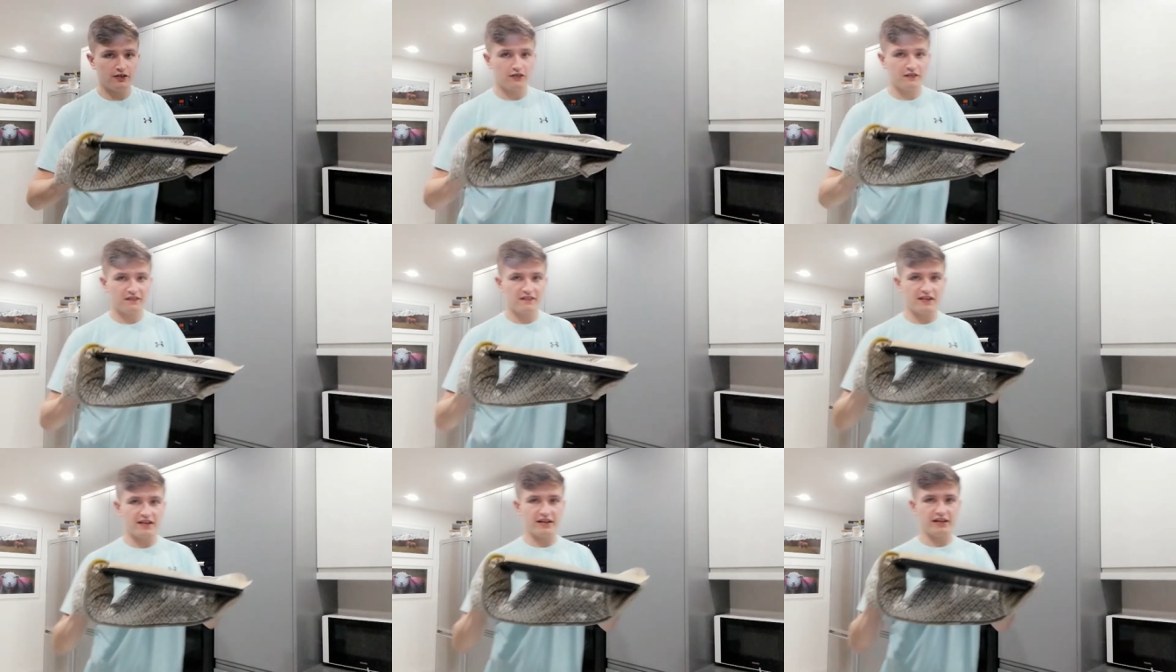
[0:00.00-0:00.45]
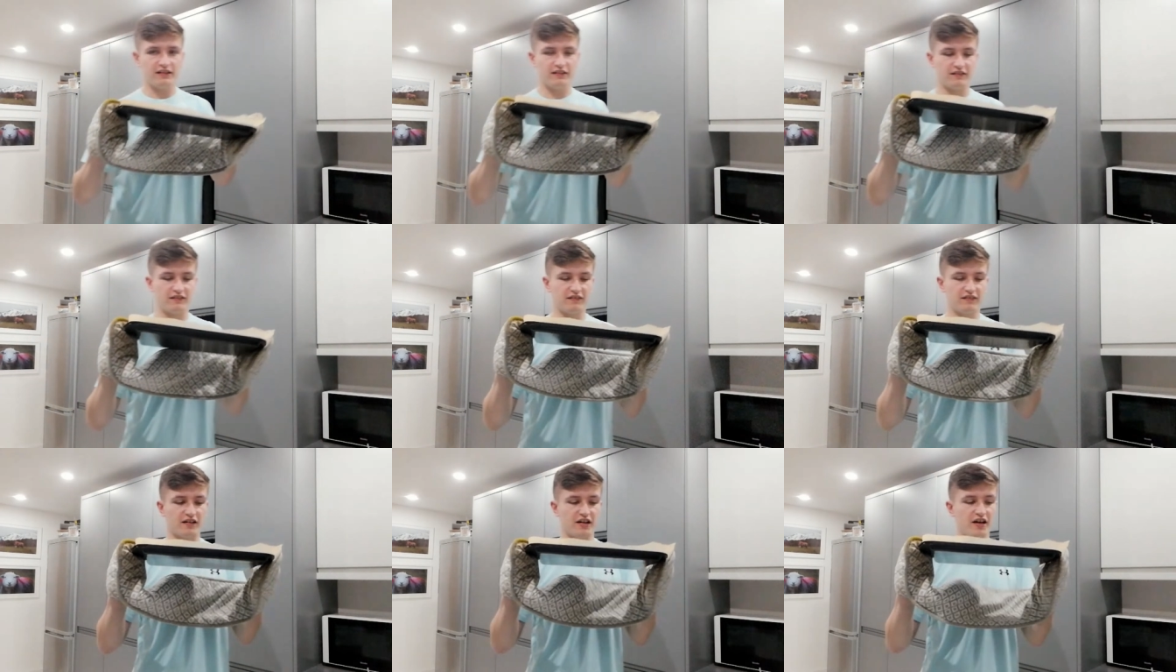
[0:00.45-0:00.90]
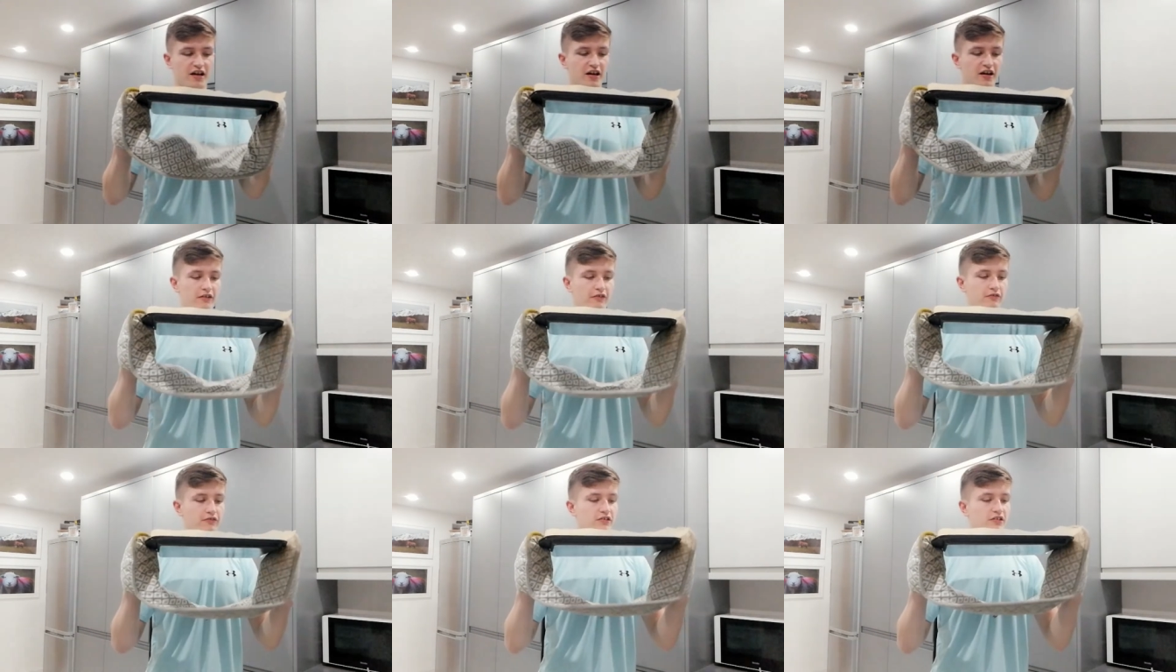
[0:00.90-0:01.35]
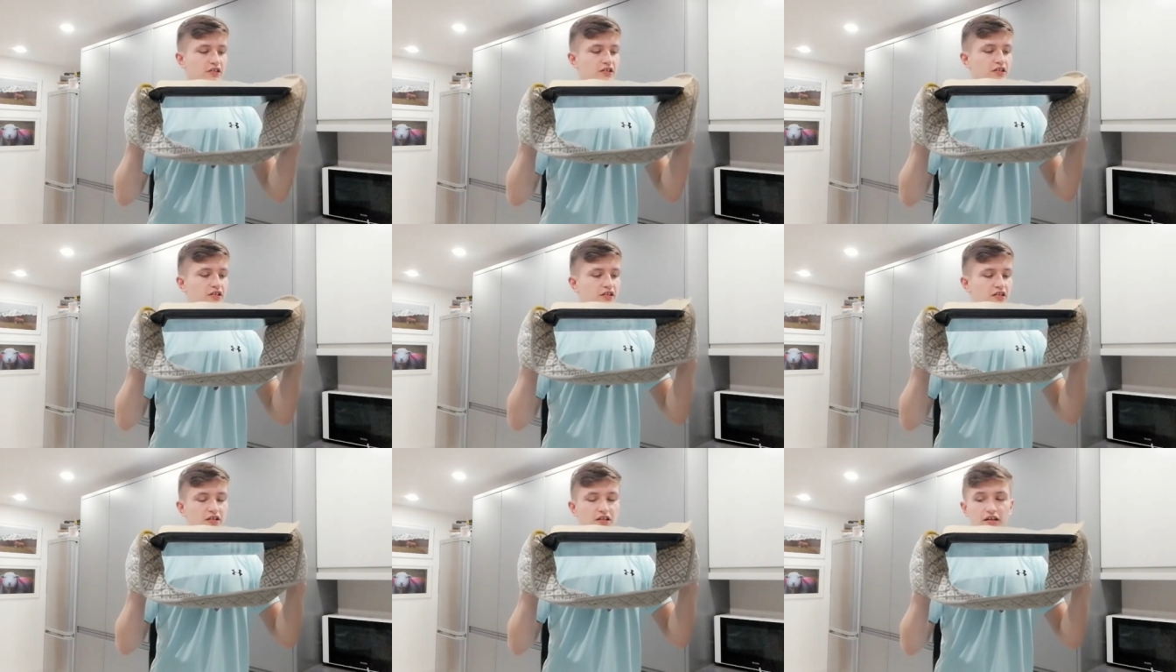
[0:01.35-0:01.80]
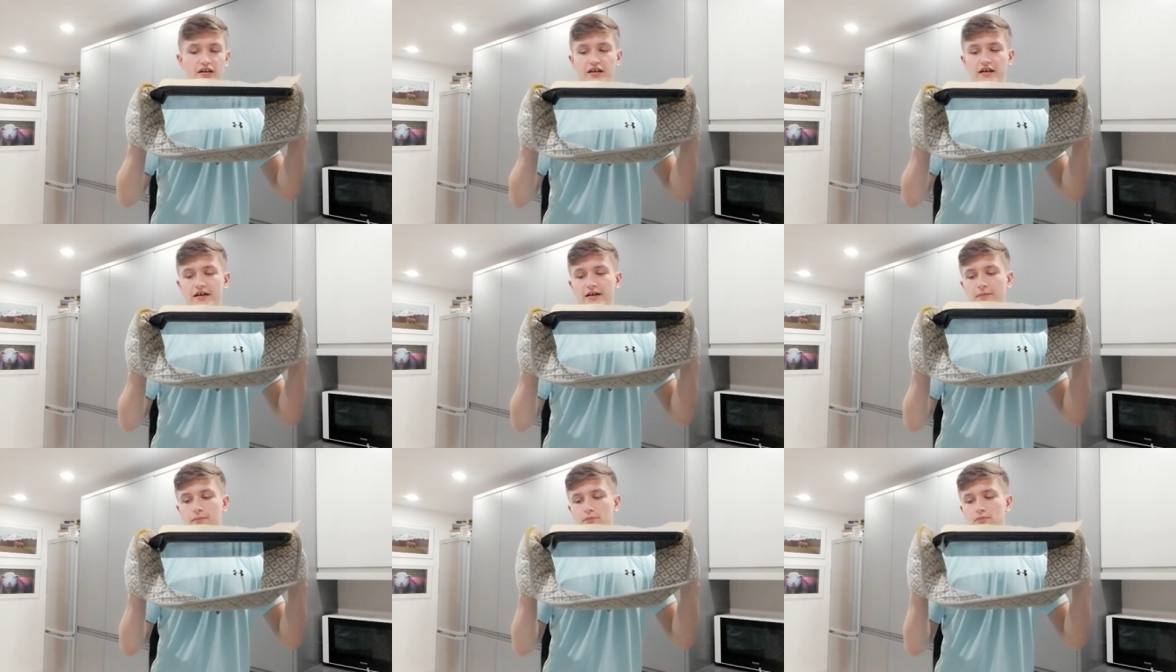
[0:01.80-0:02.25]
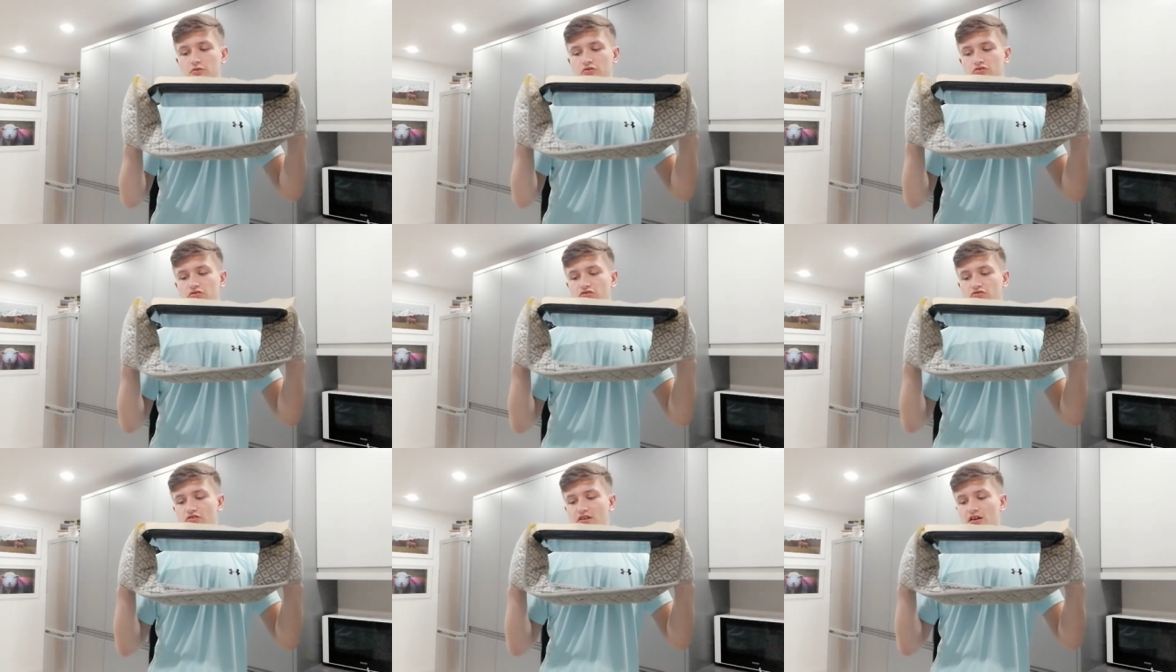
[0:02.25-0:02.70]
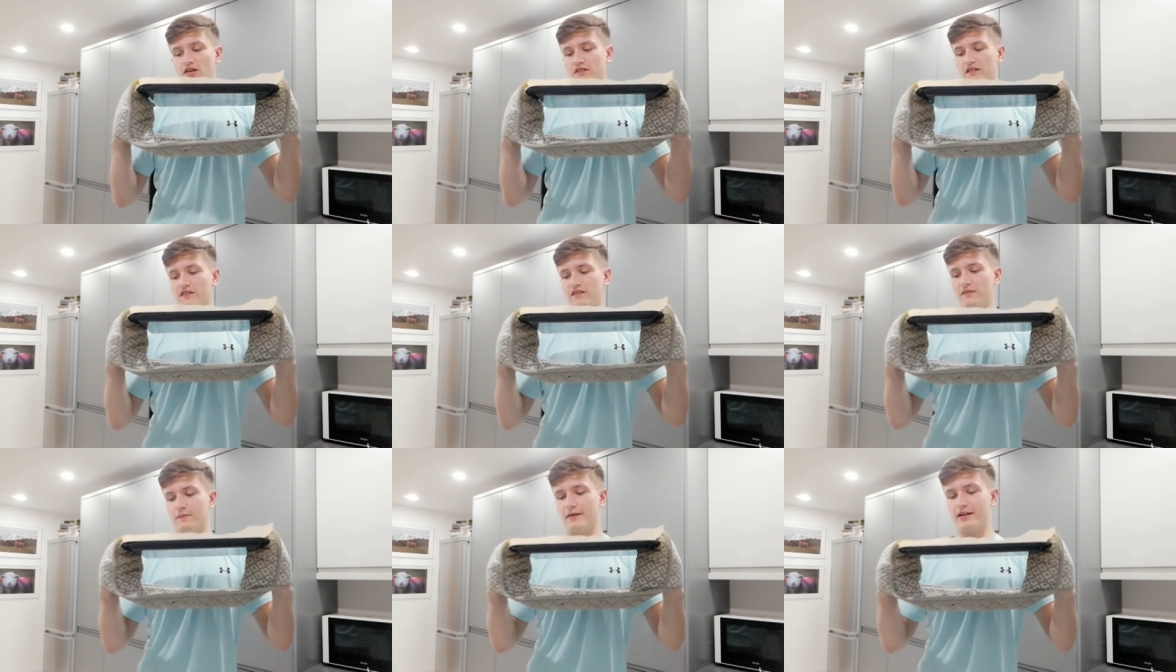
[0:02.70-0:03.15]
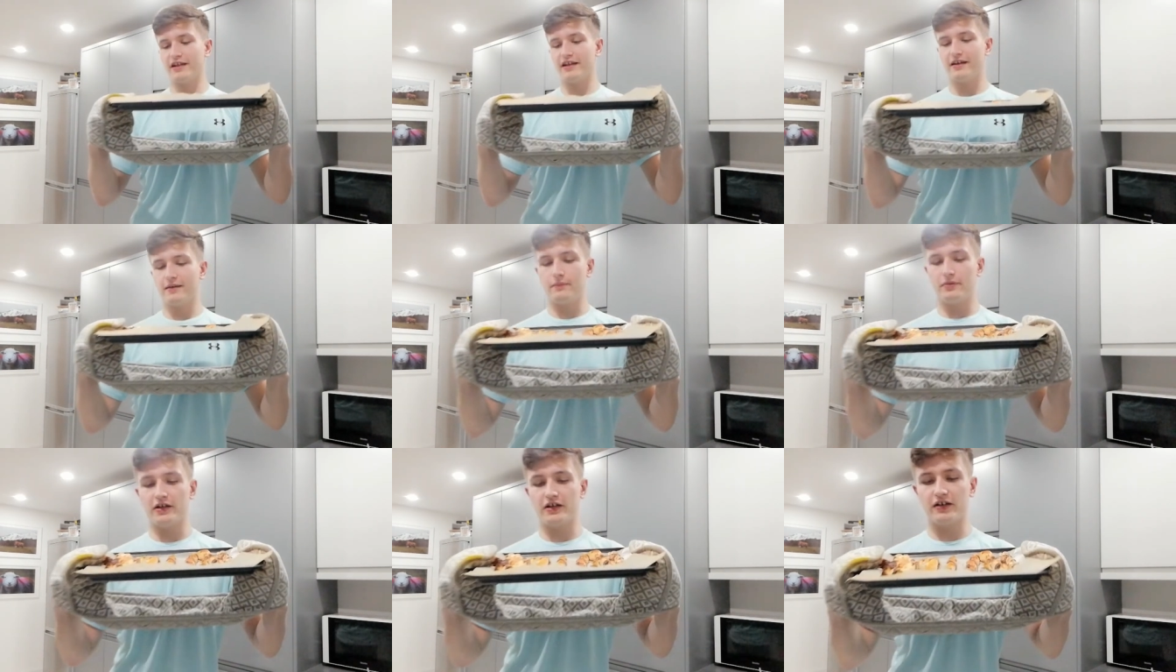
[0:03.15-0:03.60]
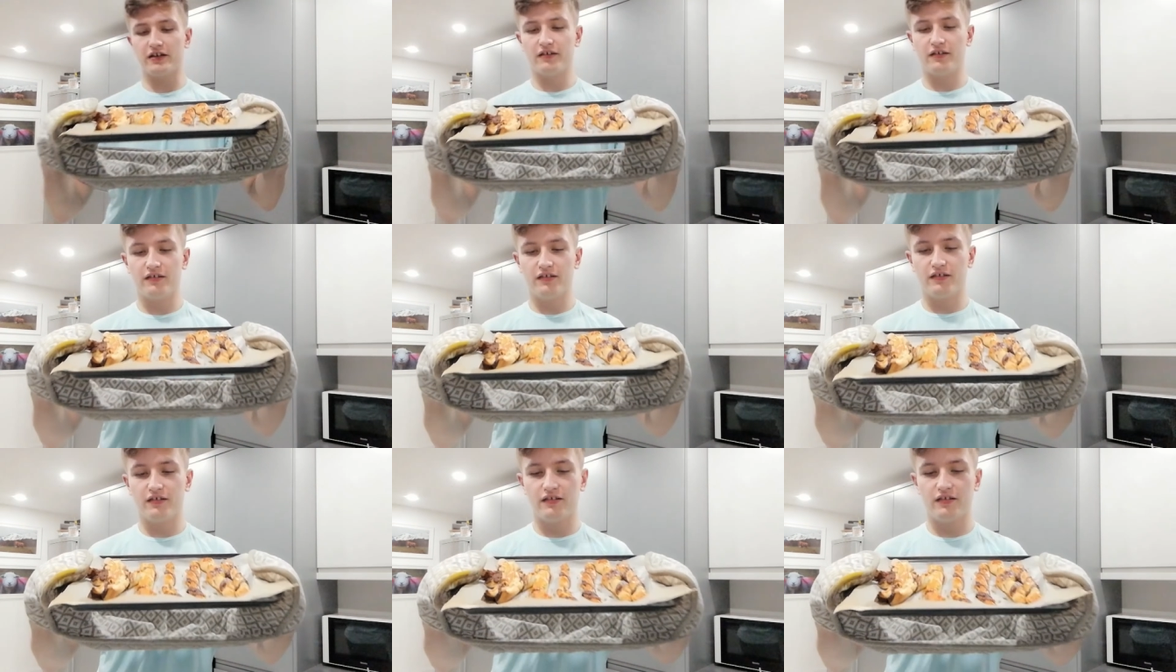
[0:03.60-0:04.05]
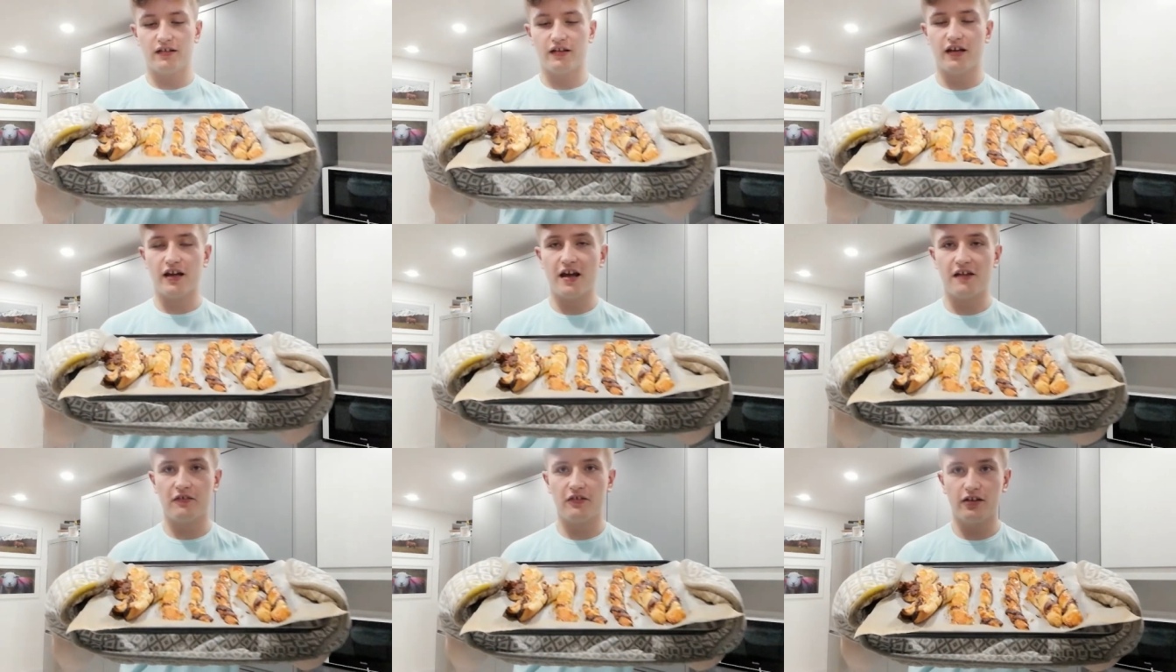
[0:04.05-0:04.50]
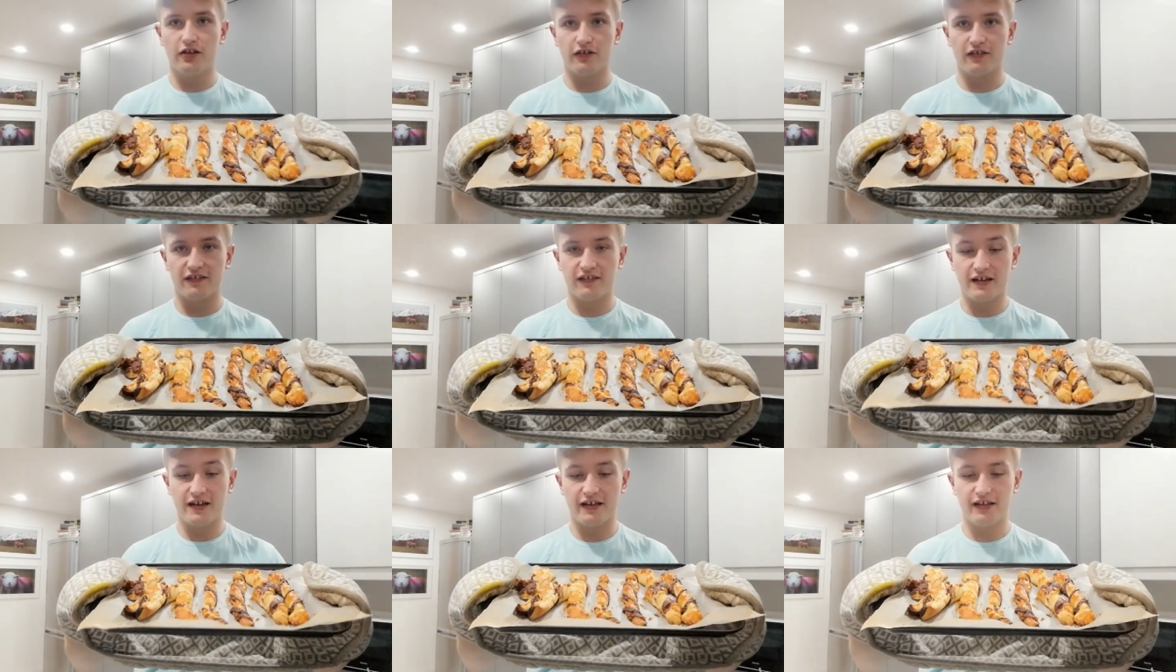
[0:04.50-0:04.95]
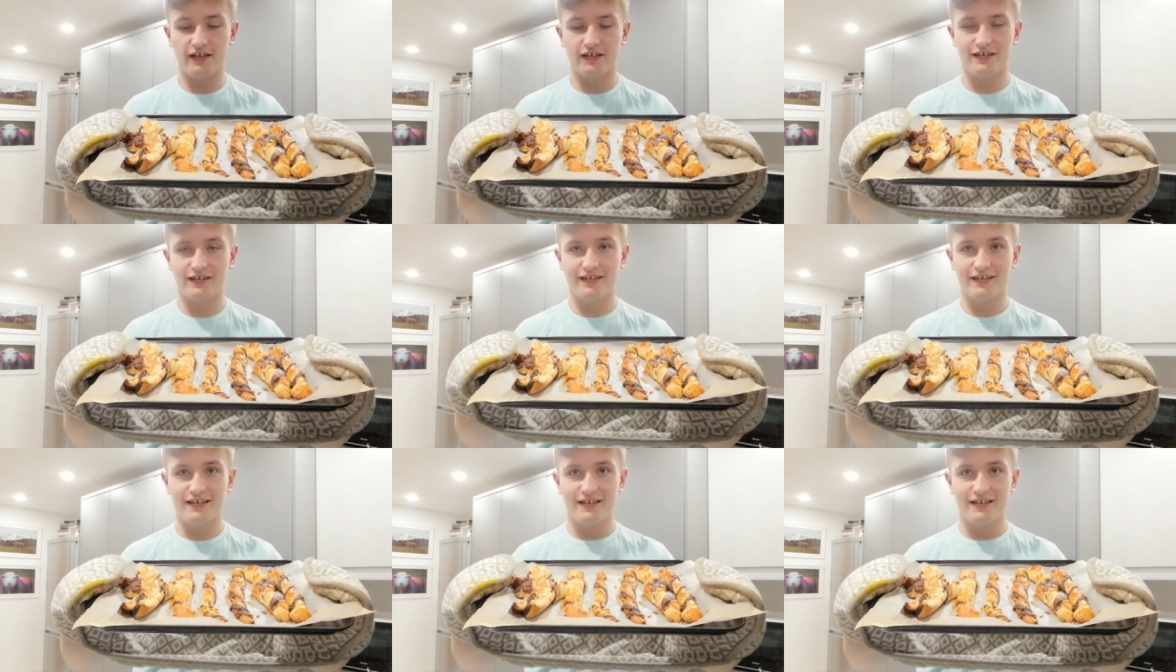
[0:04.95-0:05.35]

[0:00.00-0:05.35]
looks like, so um, I'm try not to spill it, but here's what it looks like.